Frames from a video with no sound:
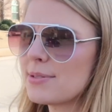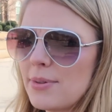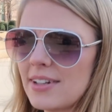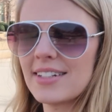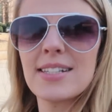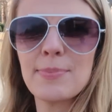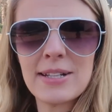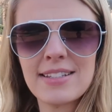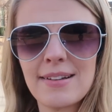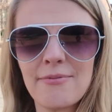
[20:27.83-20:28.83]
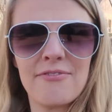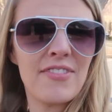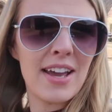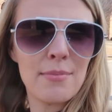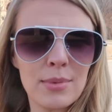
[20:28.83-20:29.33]
as well spend some
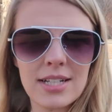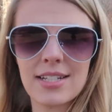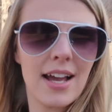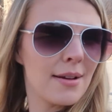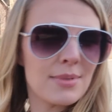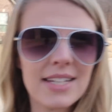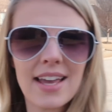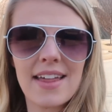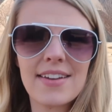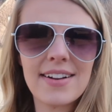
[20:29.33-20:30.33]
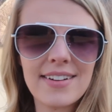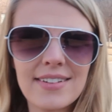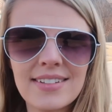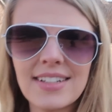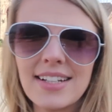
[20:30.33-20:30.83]
family time together
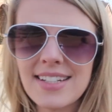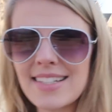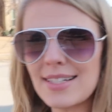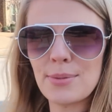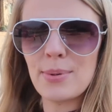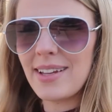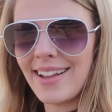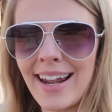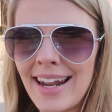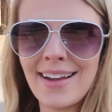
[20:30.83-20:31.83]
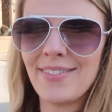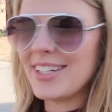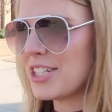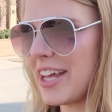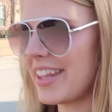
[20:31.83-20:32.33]
since we love
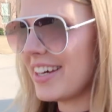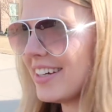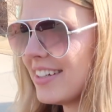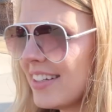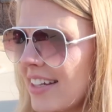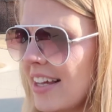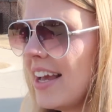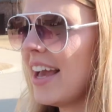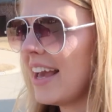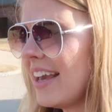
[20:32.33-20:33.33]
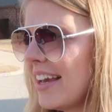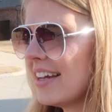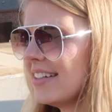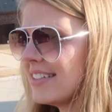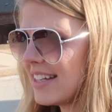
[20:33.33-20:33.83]
each other.
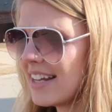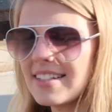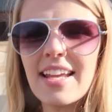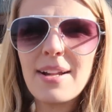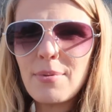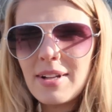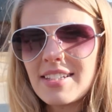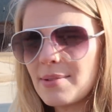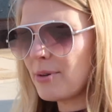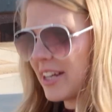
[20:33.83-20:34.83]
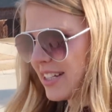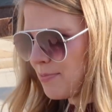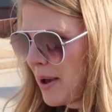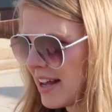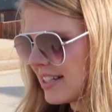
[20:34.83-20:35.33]
And Tatum wants to bring his
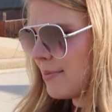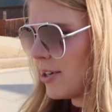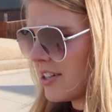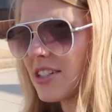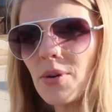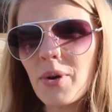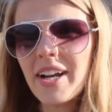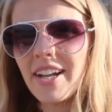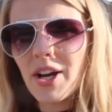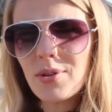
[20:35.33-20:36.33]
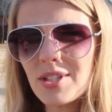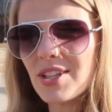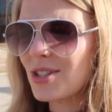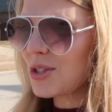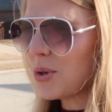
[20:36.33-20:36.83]
basketball, so we're gonna go to
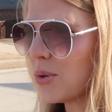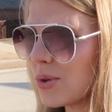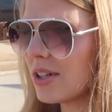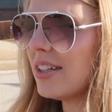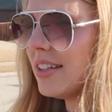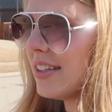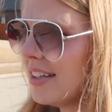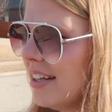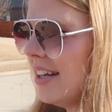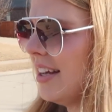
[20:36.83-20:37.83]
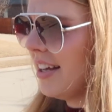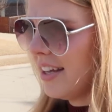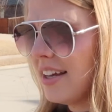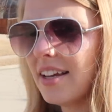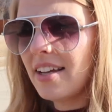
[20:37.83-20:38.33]
the school
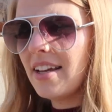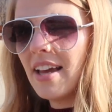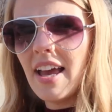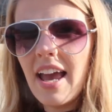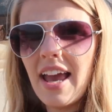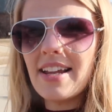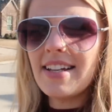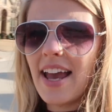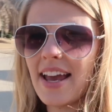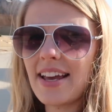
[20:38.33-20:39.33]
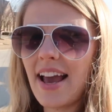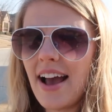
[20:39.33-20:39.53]
and hang